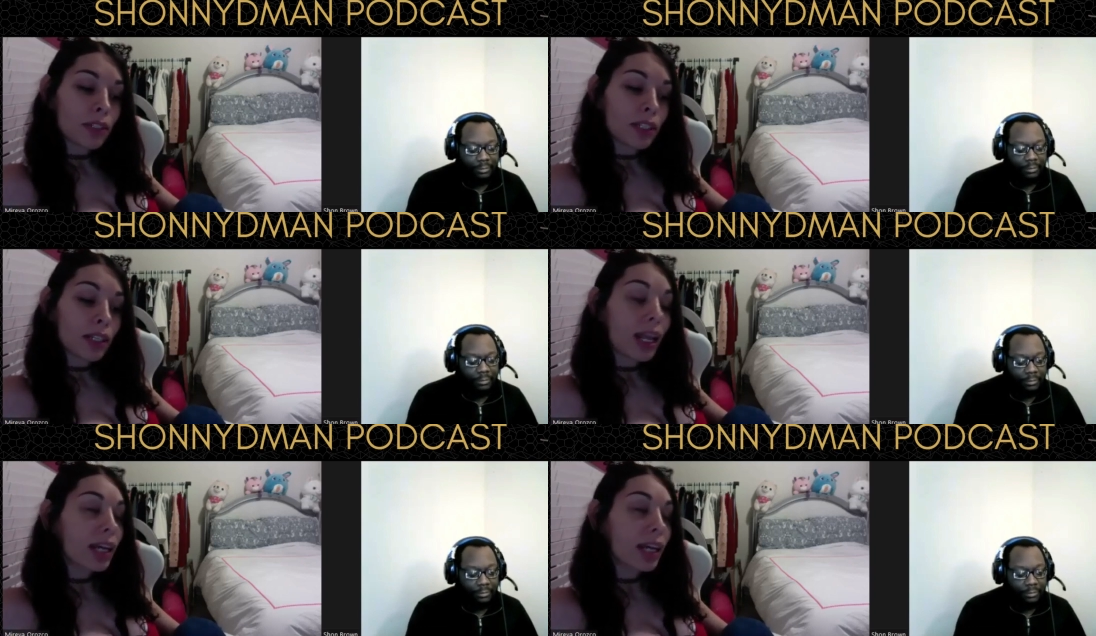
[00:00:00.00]

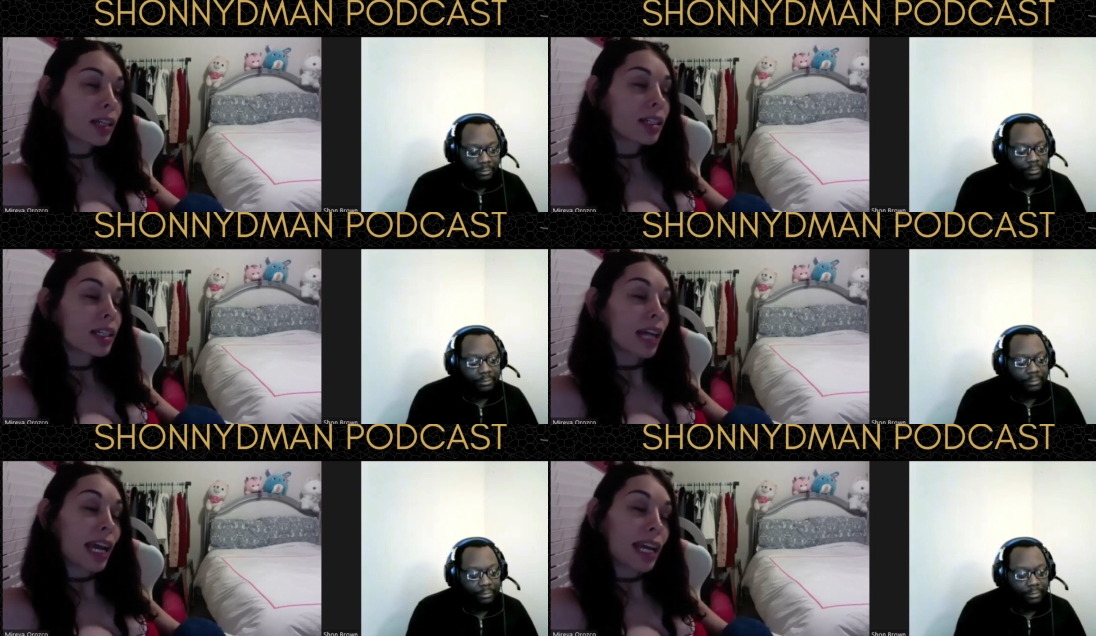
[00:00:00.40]
Speaker 1: like
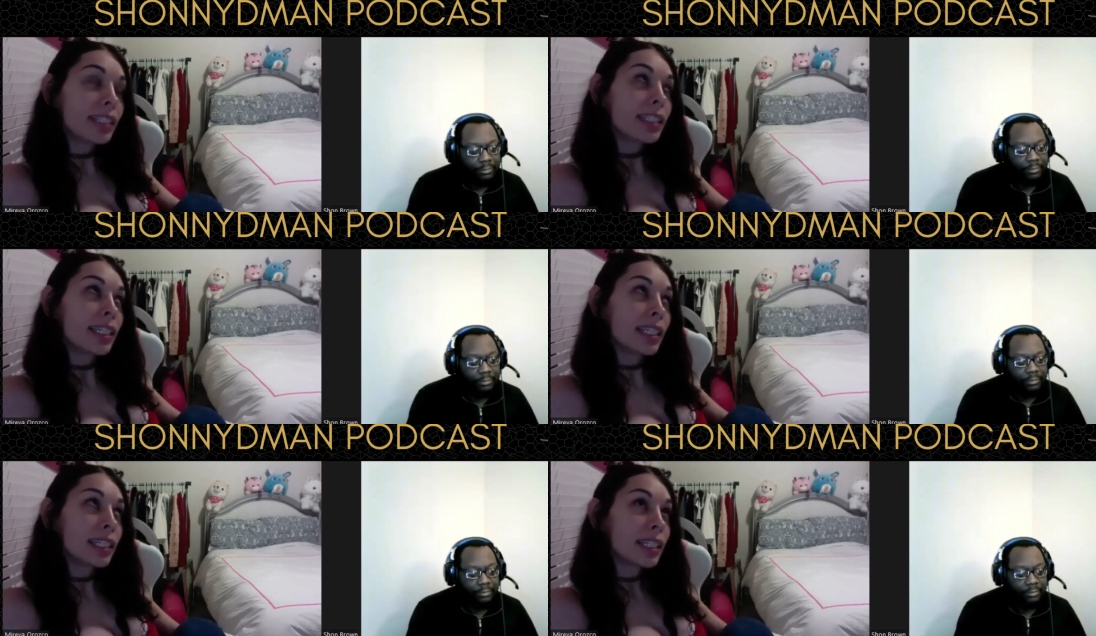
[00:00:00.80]
a
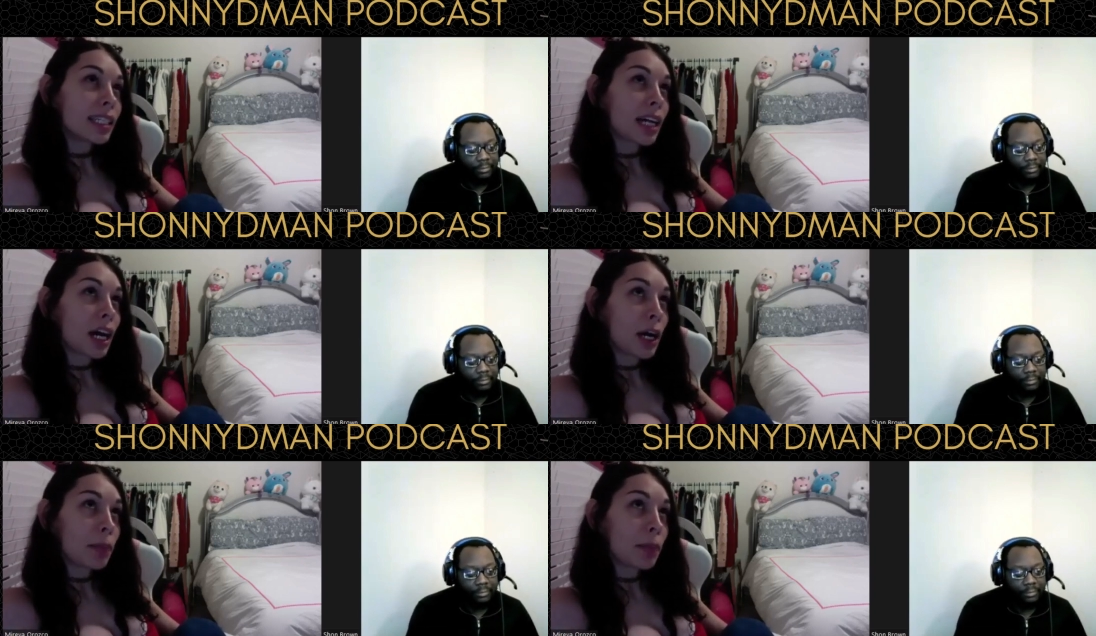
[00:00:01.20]
eighteen
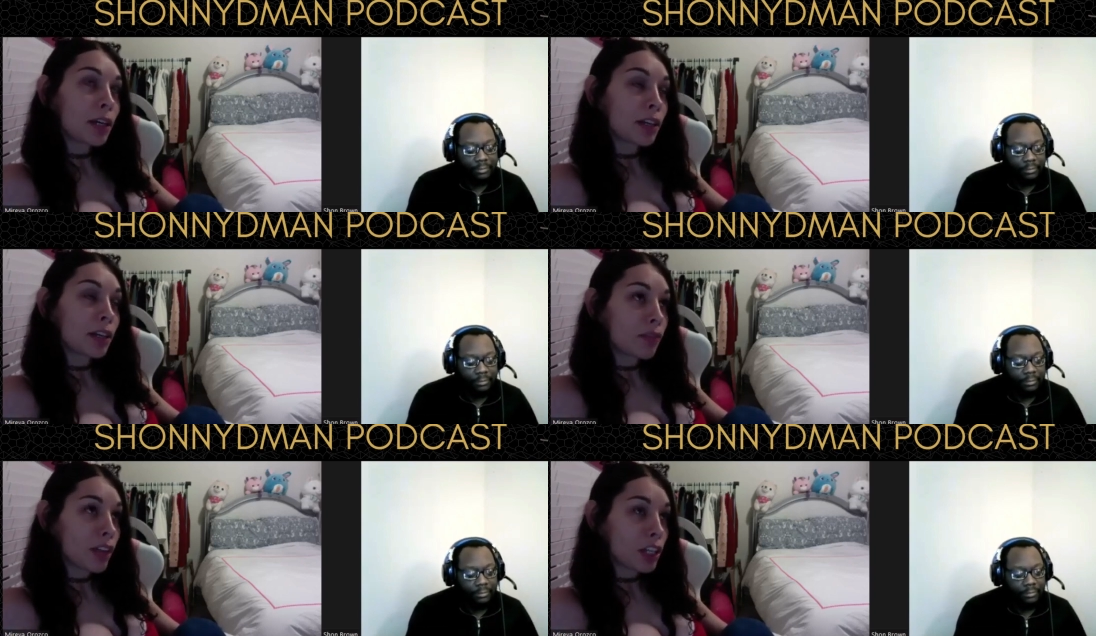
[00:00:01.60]
and up
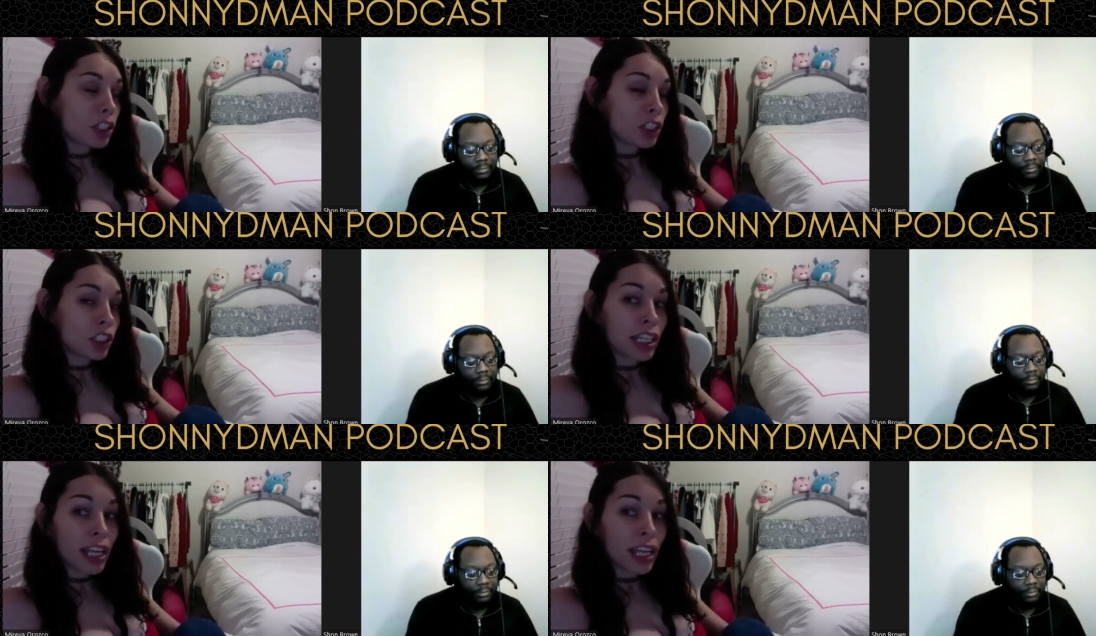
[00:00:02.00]

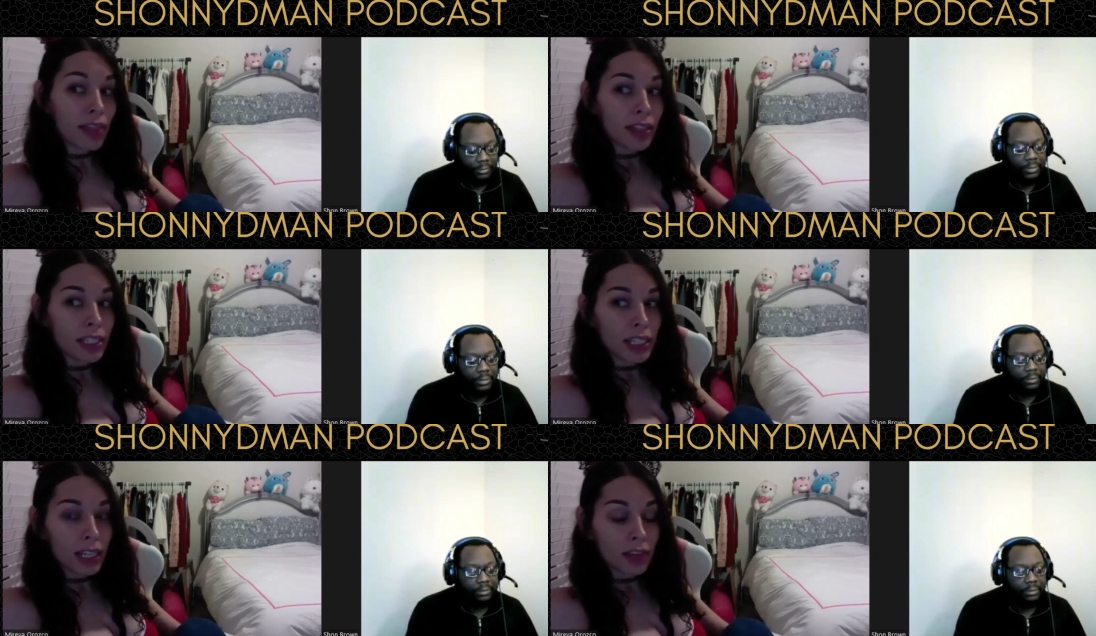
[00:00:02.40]
convention
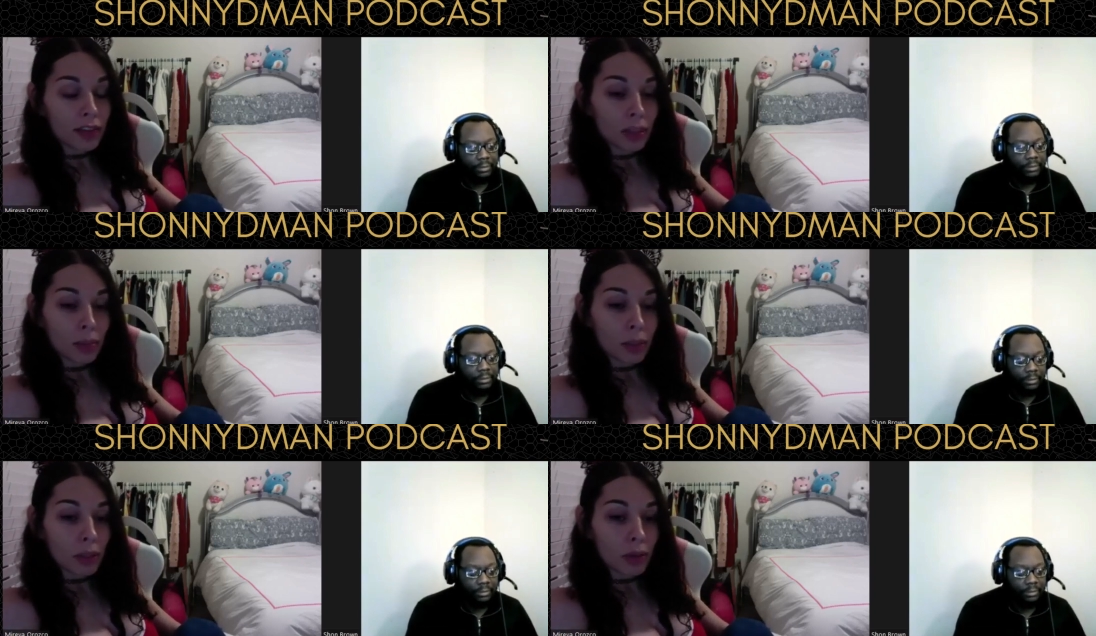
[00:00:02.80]
in the D
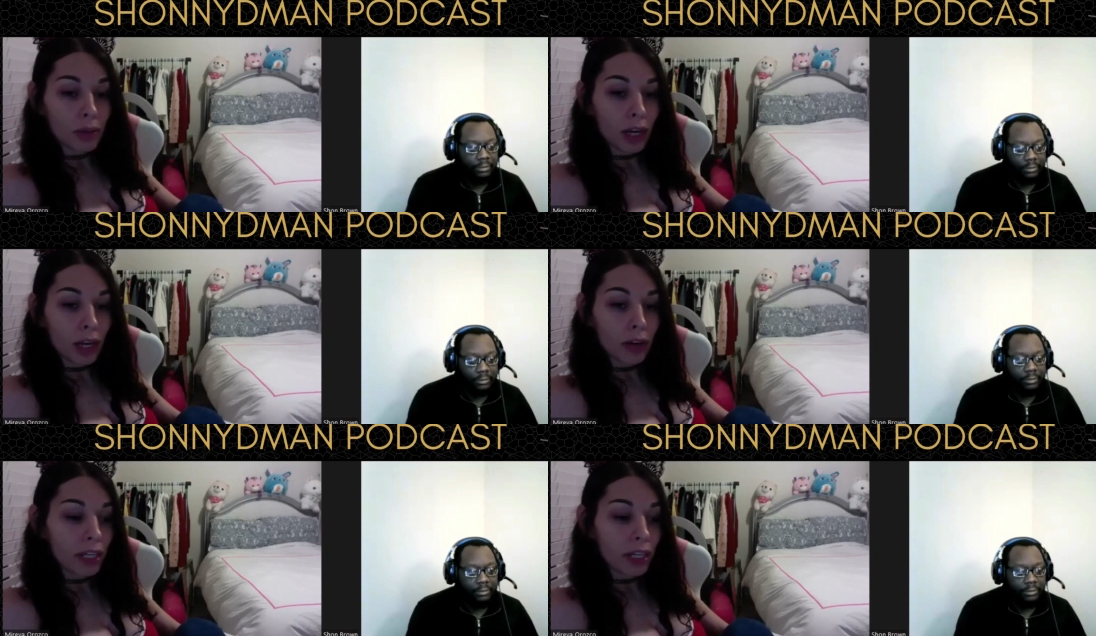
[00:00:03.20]
F
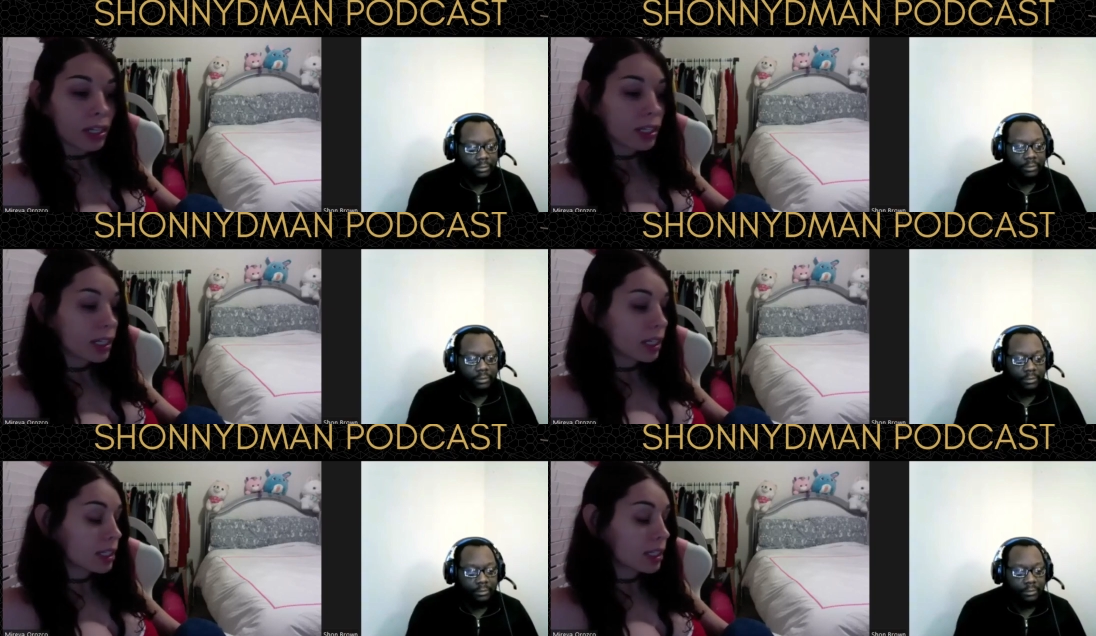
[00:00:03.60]
W
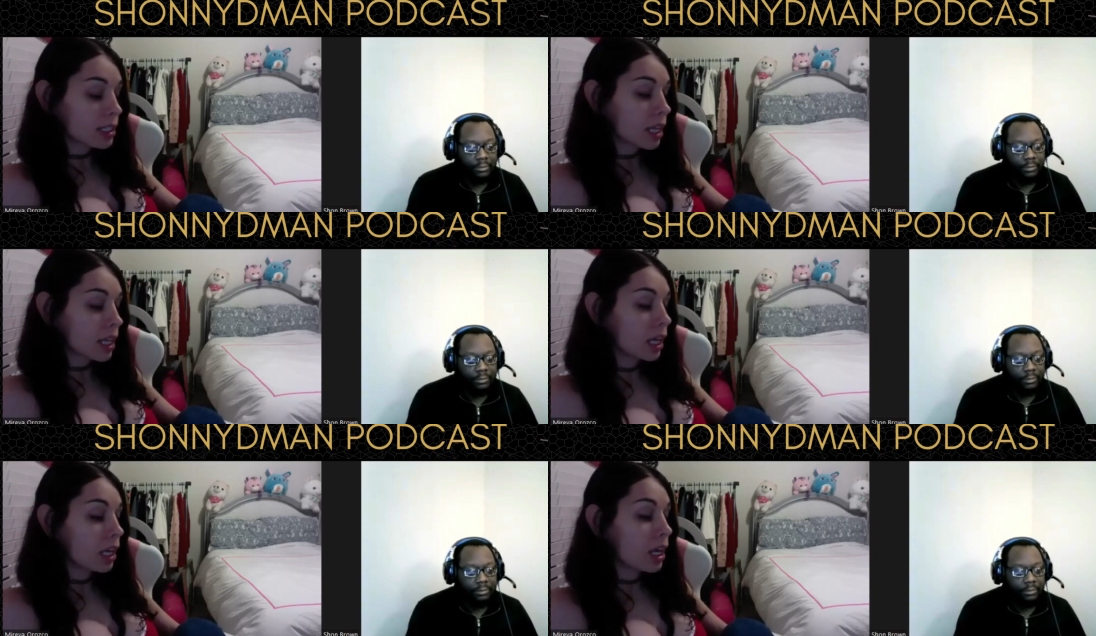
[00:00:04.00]
area, because